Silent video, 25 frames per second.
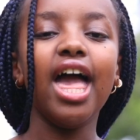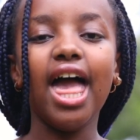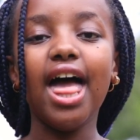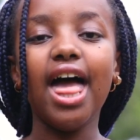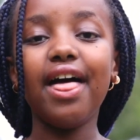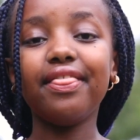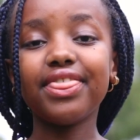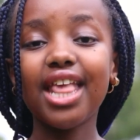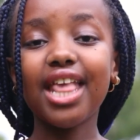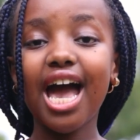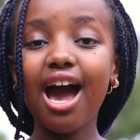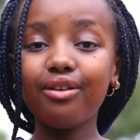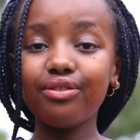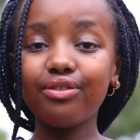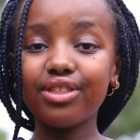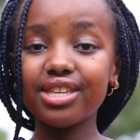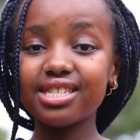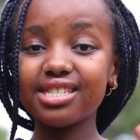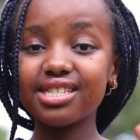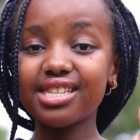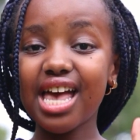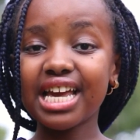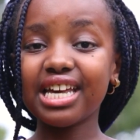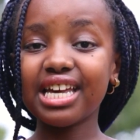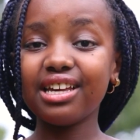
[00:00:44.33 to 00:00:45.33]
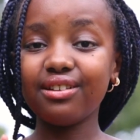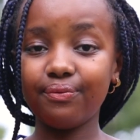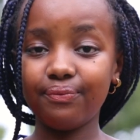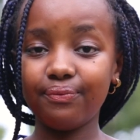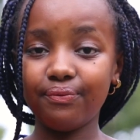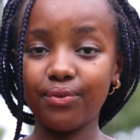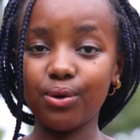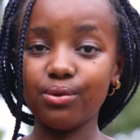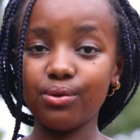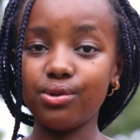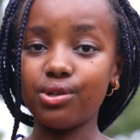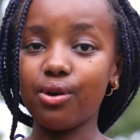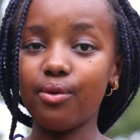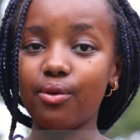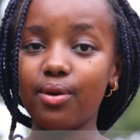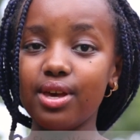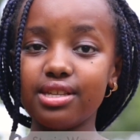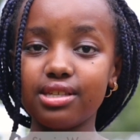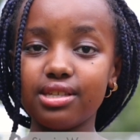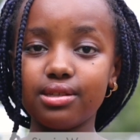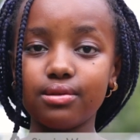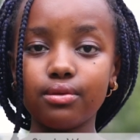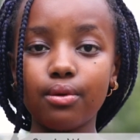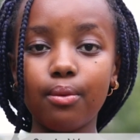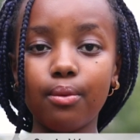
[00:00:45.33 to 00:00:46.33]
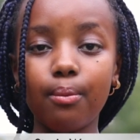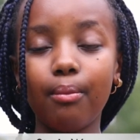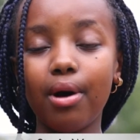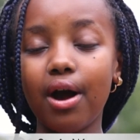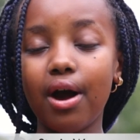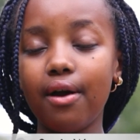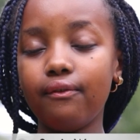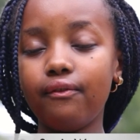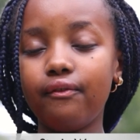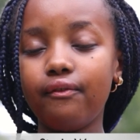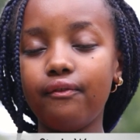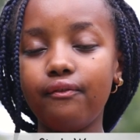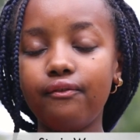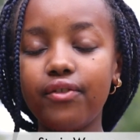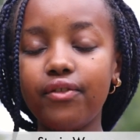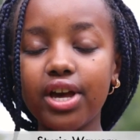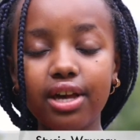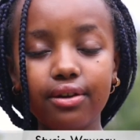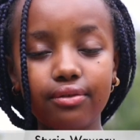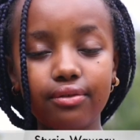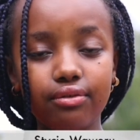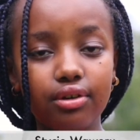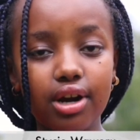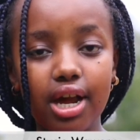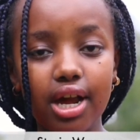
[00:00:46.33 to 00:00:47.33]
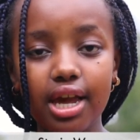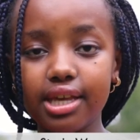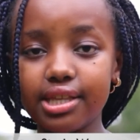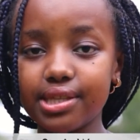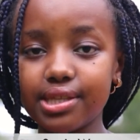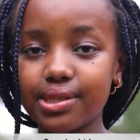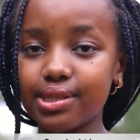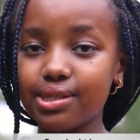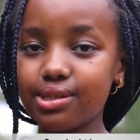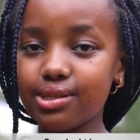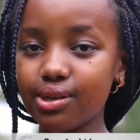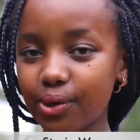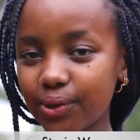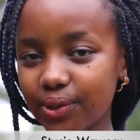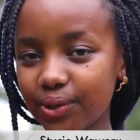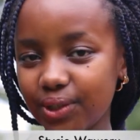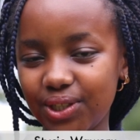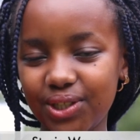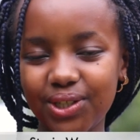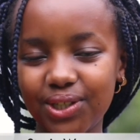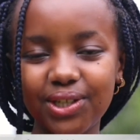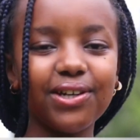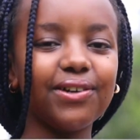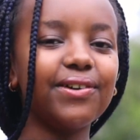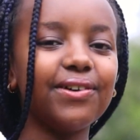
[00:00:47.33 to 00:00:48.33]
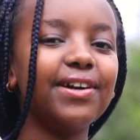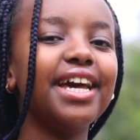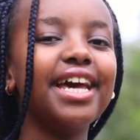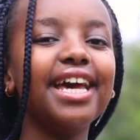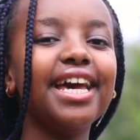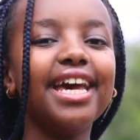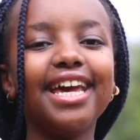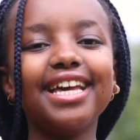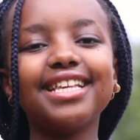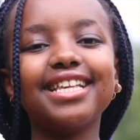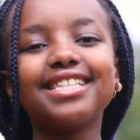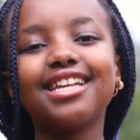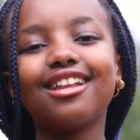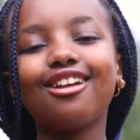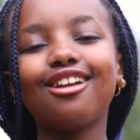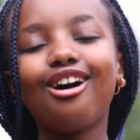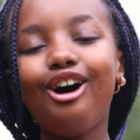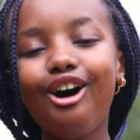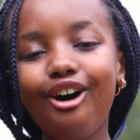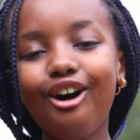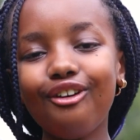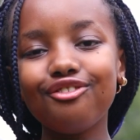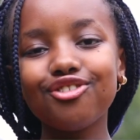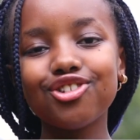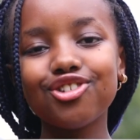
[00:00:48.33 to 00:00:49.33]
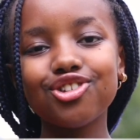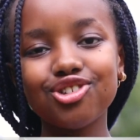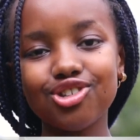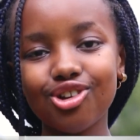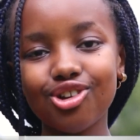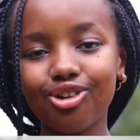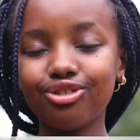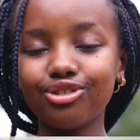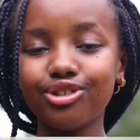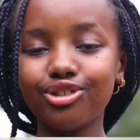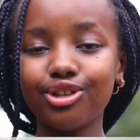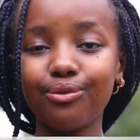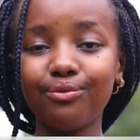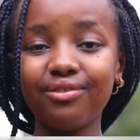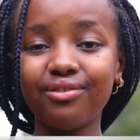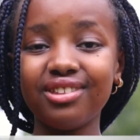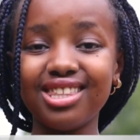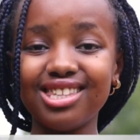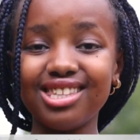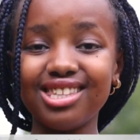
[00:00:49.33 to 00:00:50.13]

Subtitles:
And now the second photo is my favorite. It's so cute. It's an off shoulder with